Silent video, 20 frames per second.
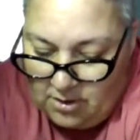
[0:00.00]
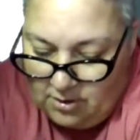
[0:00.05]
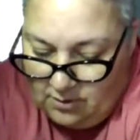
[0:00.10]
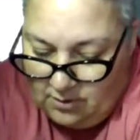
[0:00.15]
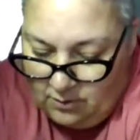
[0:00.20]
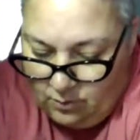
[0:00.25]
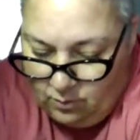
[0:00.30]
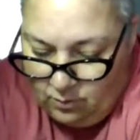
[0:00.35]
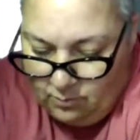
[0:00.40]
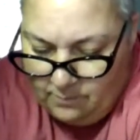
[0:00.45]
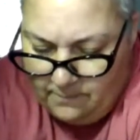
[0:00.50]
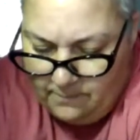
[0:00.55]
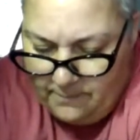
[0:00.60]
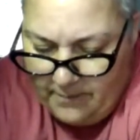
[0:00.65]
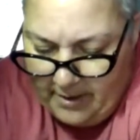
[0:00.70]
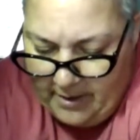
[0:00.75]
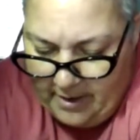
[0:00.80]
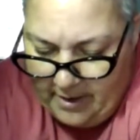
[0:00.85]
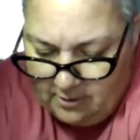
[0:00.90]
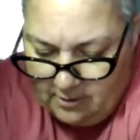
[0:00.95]
You
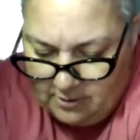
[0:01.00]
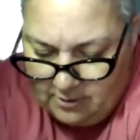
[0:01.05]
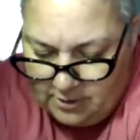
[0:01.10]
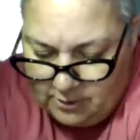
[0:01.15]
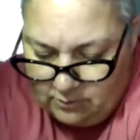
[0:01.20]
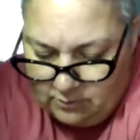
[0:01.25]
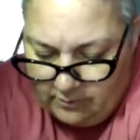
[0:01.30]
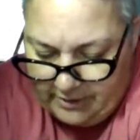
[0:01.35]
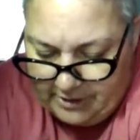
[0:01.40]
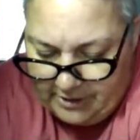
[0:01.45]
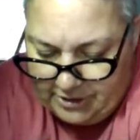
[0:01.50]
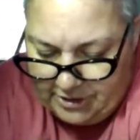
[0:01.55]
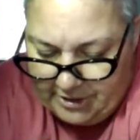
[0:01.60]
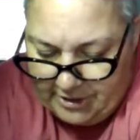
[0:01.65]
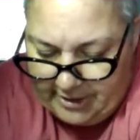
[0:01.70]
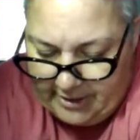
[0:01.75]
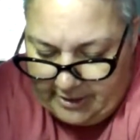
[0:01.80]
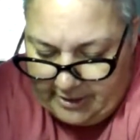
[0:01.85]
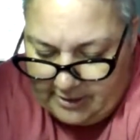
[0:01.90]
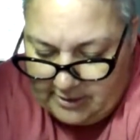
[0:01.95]
better, sweet
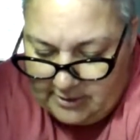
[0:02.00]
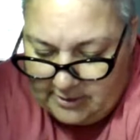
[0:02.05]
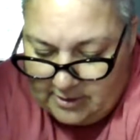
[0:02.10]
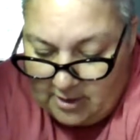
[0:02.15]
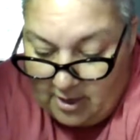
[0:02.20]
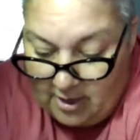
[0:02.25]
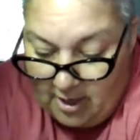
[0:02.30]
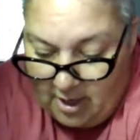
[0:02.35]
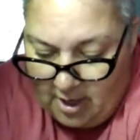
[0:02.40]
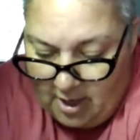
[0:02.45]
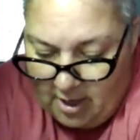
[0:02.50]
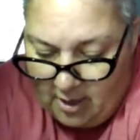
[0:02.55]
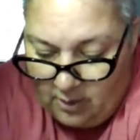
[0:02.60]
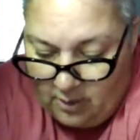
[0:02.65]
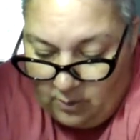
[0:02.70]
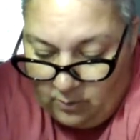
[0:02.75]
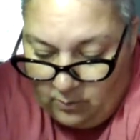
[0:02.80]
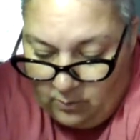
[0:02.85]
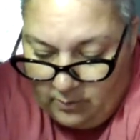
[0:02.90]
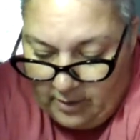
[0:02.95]
cheeks.
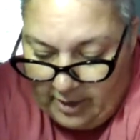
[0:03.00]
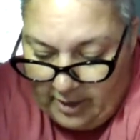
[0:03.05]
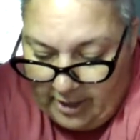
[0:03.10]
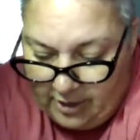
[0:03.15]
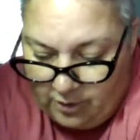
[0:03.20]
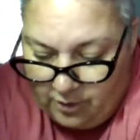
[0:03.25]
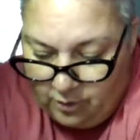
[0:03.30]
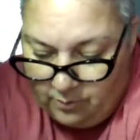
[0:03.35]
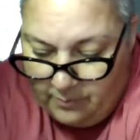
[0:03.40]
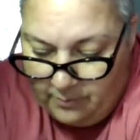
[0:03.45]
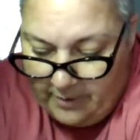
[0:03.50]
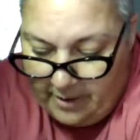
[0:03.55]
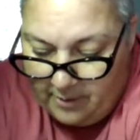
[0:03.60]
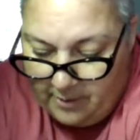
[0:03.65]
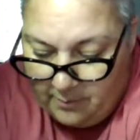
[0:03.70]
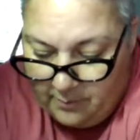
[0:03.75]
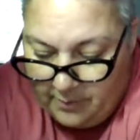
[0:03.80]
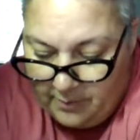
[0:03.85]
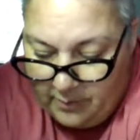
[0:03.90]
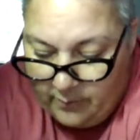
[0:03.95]
Oh, and you
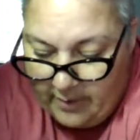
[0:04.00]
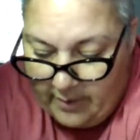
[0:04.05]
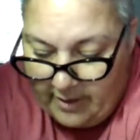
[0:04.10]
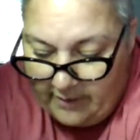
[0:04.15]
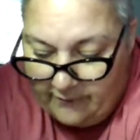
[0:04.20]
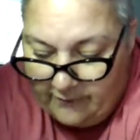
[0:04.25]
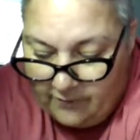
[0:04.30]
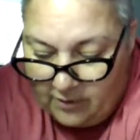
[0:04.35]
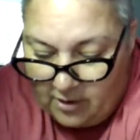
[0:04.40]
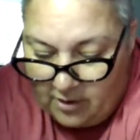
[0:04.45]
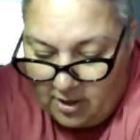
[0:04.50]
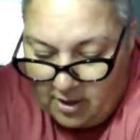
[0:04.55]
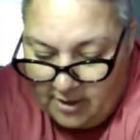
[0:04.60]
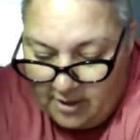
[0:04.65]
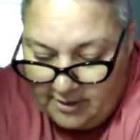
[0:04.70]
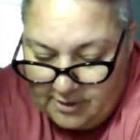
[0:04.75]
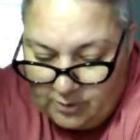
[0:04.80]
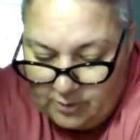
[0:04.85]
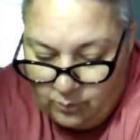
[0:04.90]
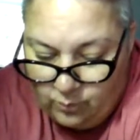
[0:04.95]
better be ready for
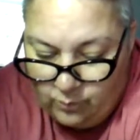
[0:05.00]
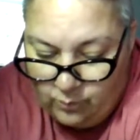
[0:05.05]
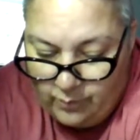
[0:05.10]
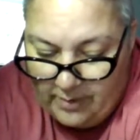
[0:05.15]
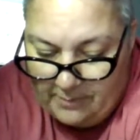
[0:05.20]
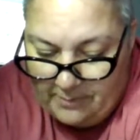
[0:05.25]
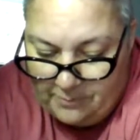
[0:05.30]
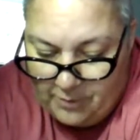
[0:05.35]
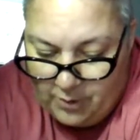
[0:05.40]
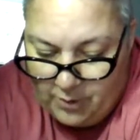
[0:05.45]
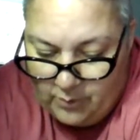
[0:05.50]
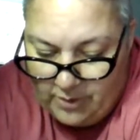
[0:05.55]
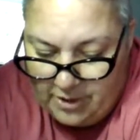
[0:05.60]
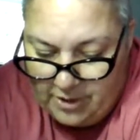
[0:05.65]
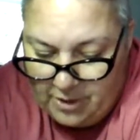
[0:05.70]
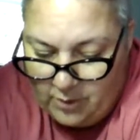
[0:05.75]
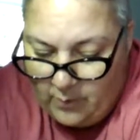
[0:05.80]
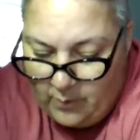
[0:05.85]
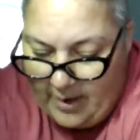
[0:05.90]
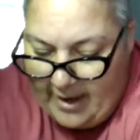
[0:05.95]
Colin to rip you a
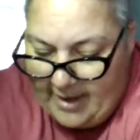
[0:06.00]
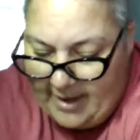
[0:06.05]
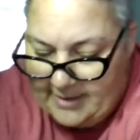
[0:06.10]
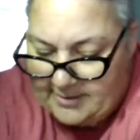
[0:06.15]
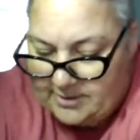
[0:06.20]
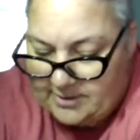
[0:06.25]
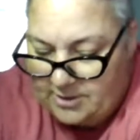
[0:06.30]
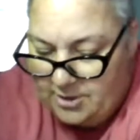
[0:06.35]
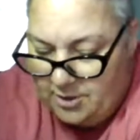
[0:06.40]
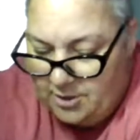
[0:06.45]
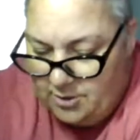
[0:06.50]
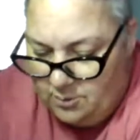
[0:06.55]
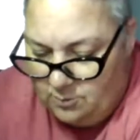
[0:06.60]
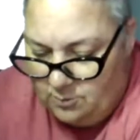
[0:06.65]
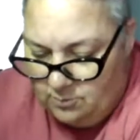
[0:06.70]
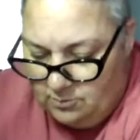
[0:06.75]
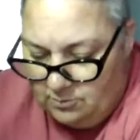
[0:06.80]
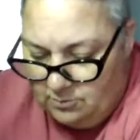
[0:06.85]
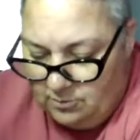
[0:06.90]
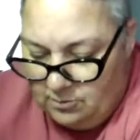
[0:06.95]
new ass,
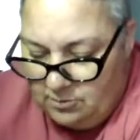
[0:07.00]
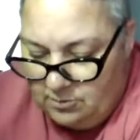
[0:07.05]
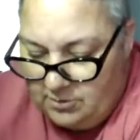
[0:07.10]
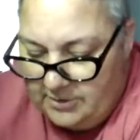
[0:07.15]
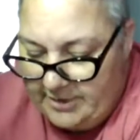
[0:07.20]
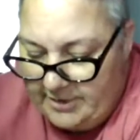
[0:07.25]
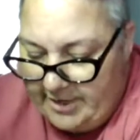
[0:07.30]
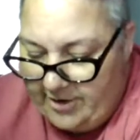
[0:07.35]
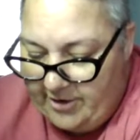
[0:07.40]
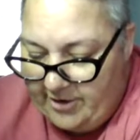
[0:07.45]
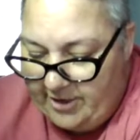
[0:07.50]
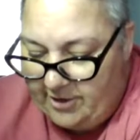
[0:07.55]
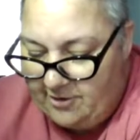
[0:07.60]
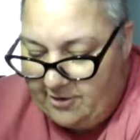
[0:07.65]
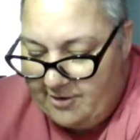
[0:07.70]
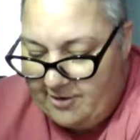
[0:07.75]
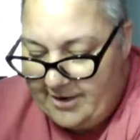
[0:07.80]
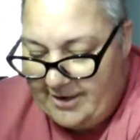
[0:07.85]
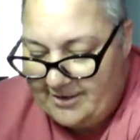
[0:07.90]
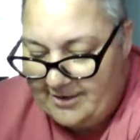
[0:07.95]
too, Derek
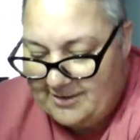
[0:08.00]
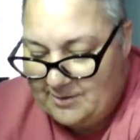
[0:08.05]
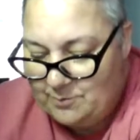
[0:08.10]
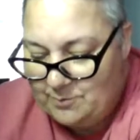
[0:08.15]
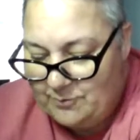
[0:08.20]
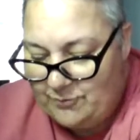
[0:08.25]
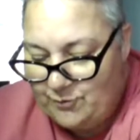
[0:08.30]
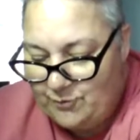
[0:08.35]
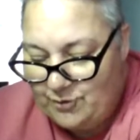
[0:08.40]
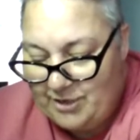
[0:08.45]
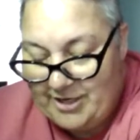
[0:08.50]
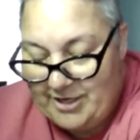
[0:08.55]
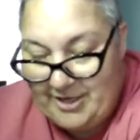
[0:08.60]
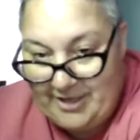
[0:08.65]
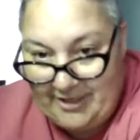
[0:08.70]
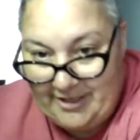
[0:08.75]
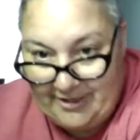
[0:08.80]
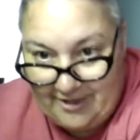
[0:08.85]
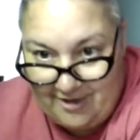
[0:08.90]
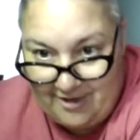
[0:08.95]
growls before
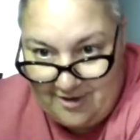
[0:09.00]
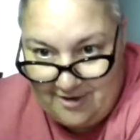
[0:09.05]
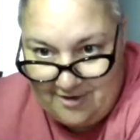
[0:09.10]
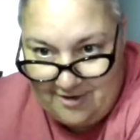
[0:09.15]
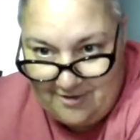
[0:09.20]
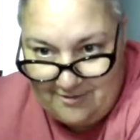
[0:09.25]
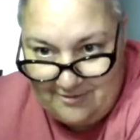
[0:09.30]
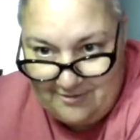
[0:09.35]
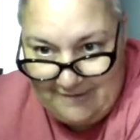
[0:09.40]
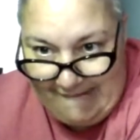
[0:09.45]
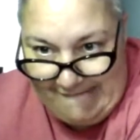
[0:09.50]
cutting the call.